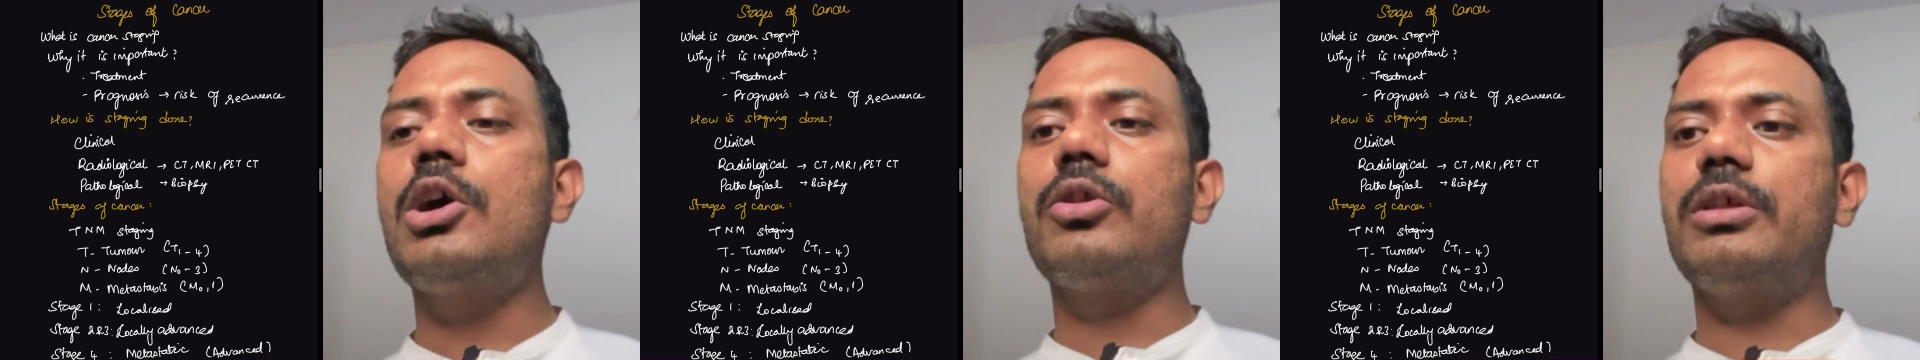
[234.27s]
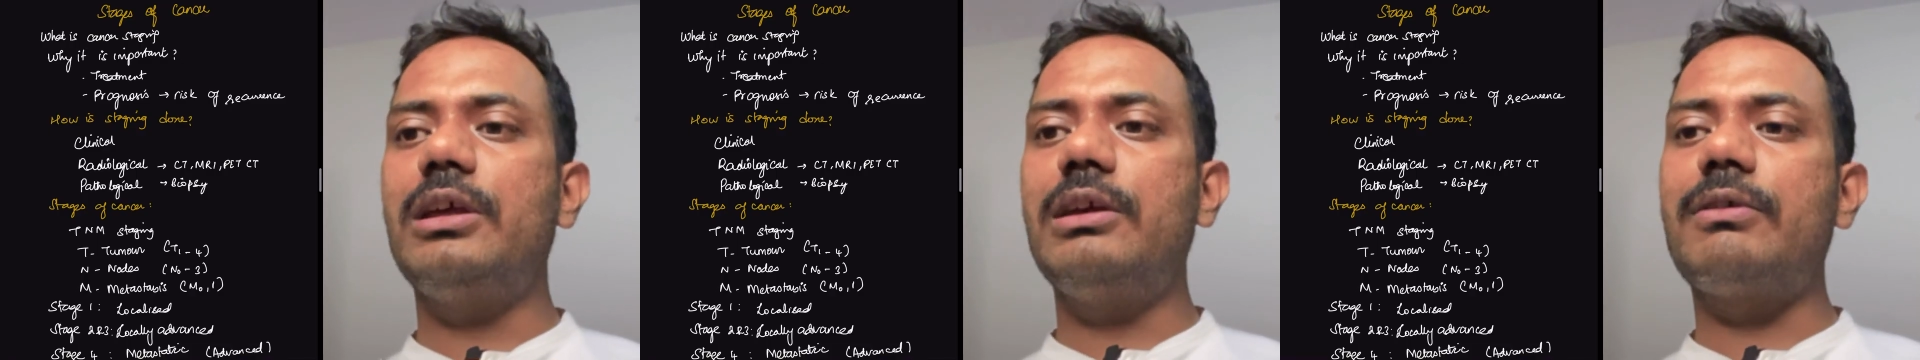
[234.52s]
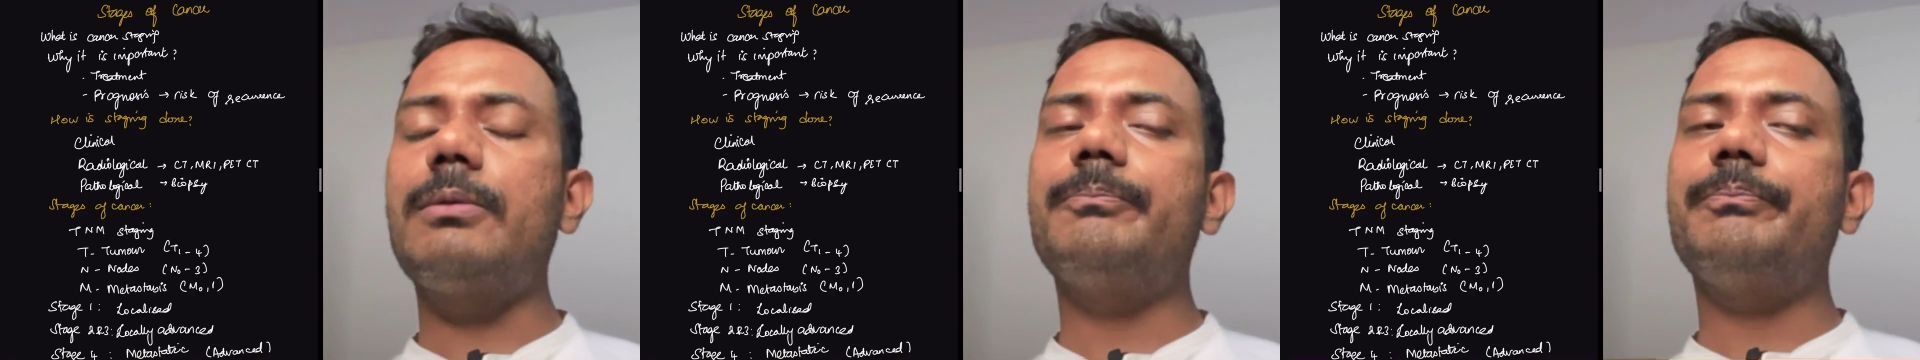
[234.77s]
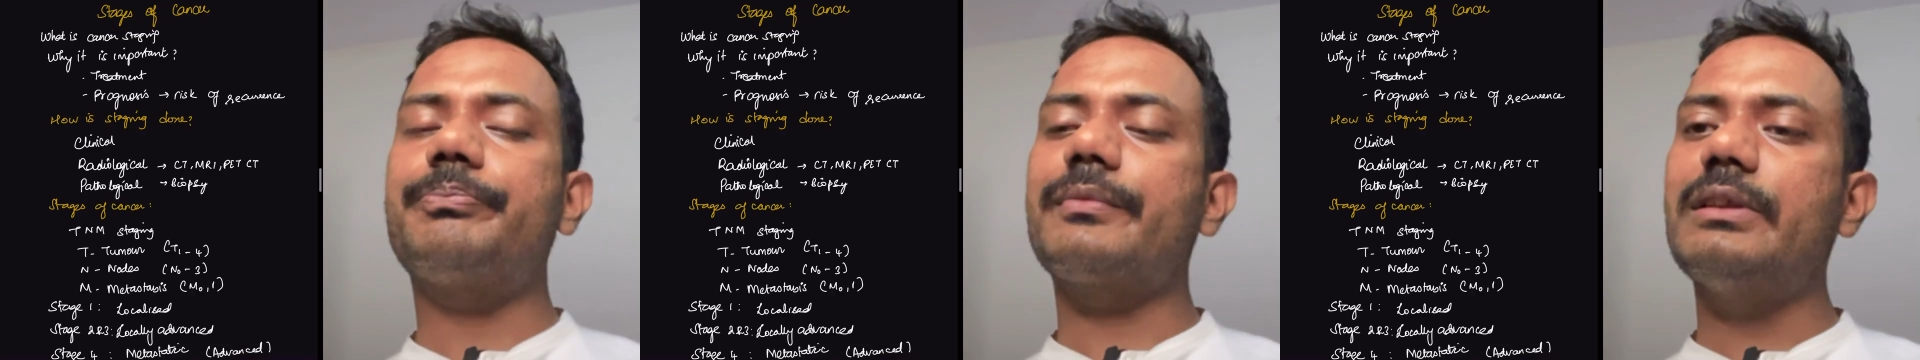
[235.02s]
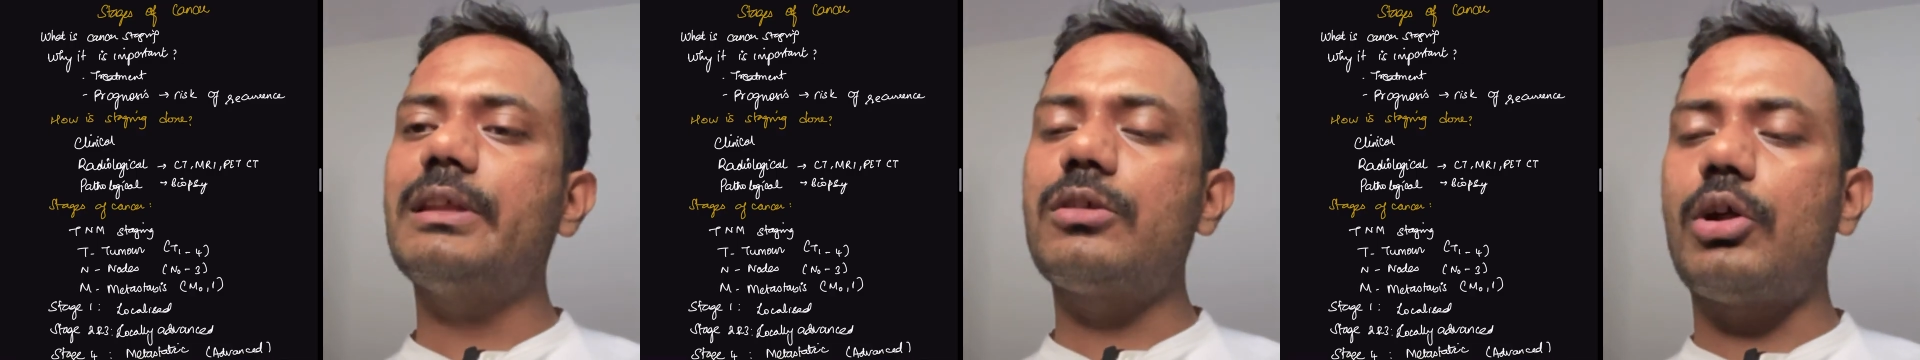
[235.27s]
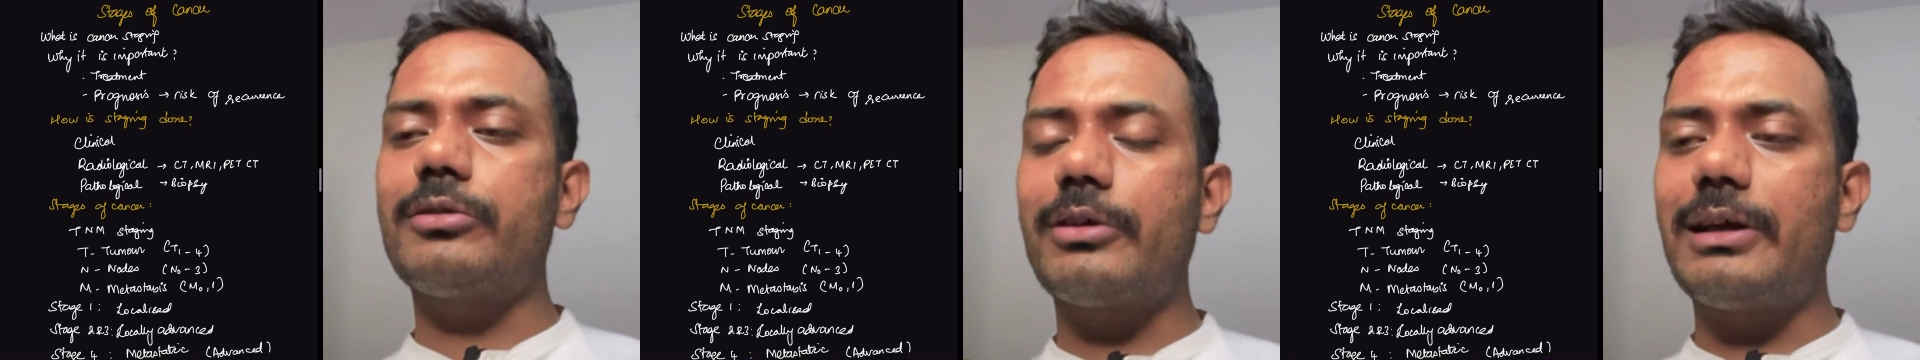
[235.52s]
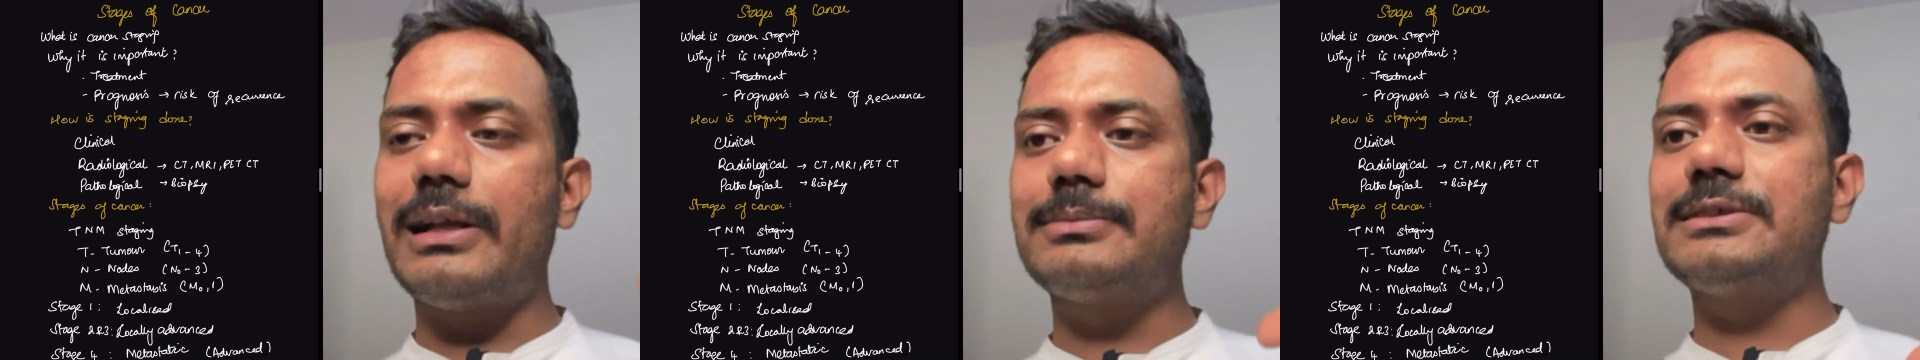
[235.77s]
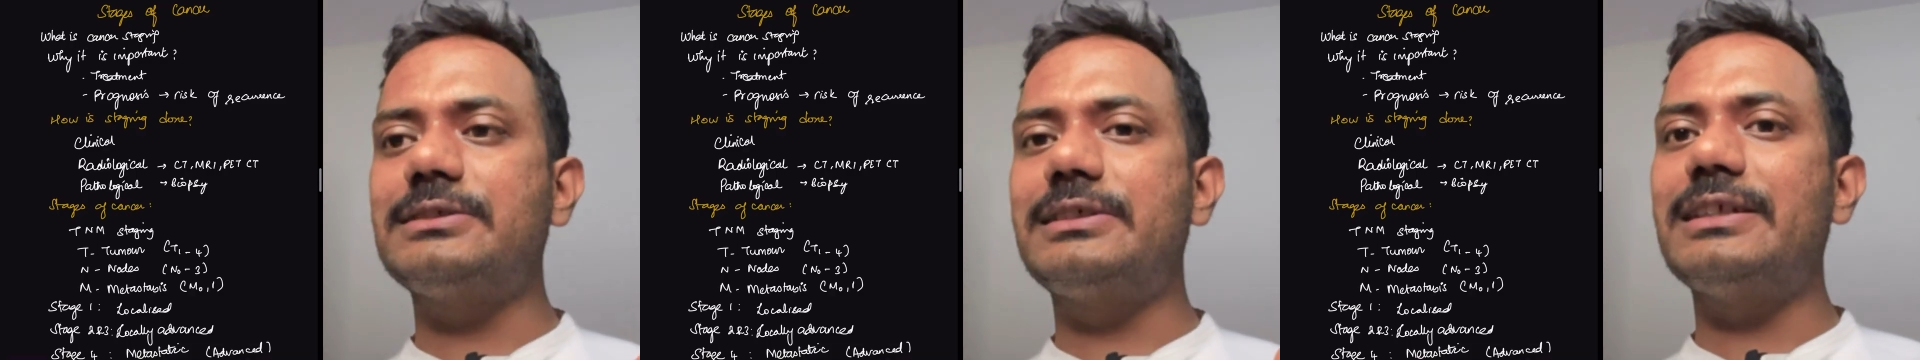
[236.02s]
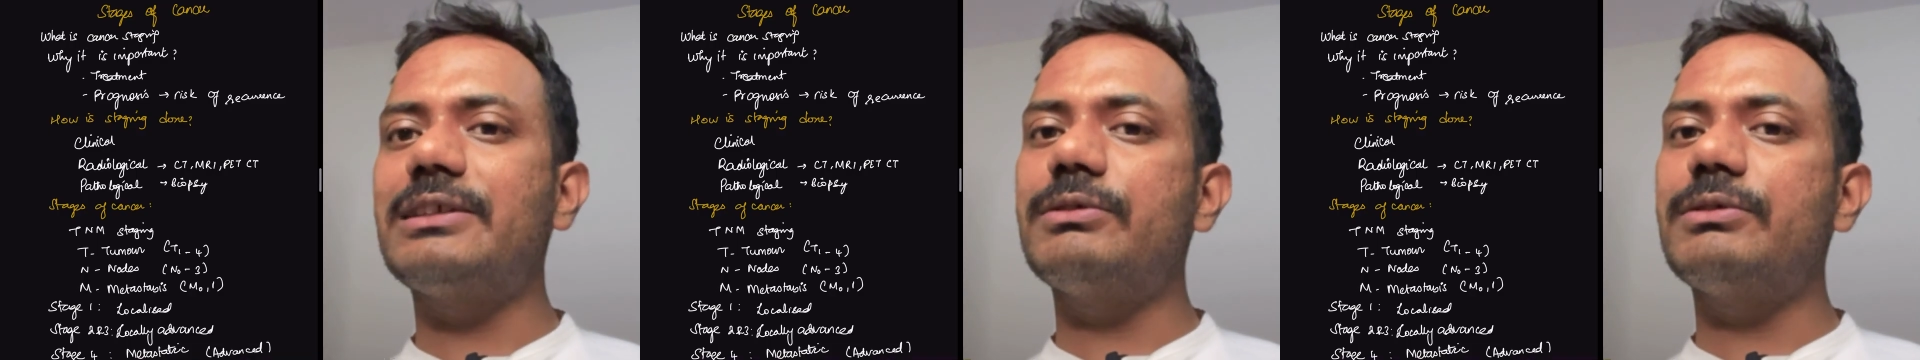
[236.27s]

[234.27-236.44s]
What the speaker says: So even this also helps in staging,